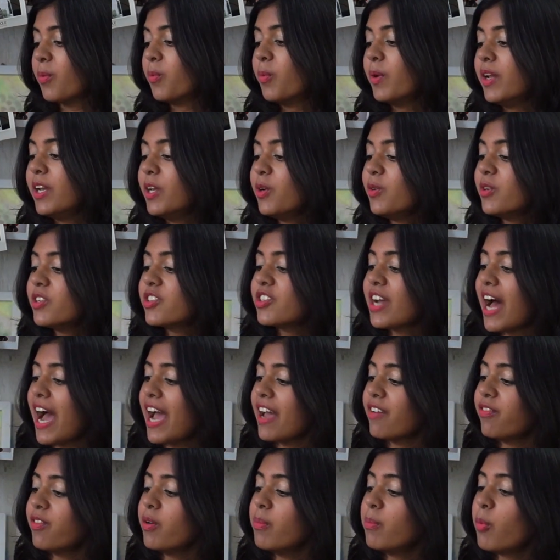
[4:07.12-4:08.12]
Will you
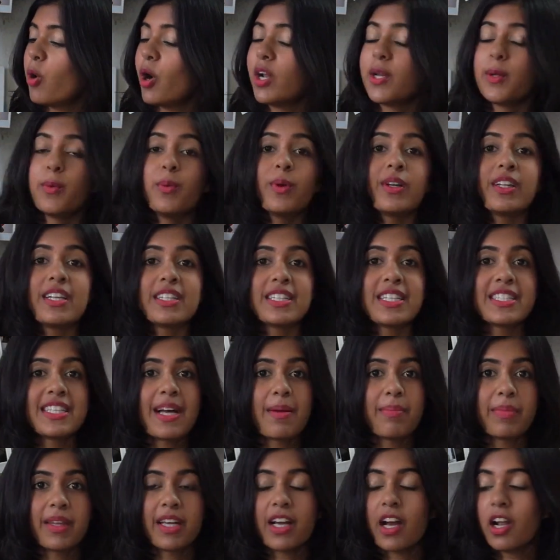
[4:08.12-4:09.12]
try for Bollywood? This is
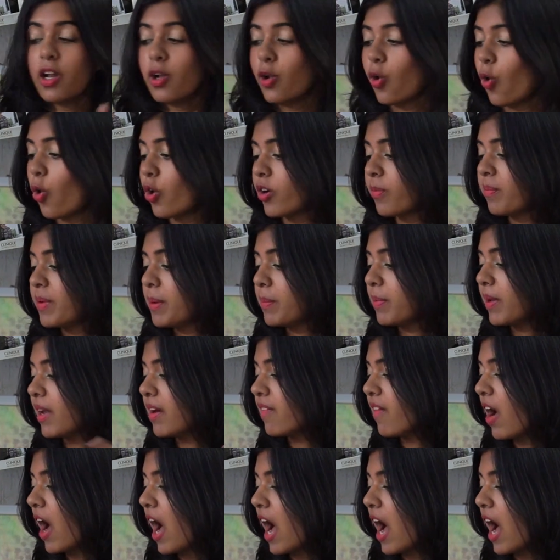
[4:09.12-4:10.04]
something a lot of people have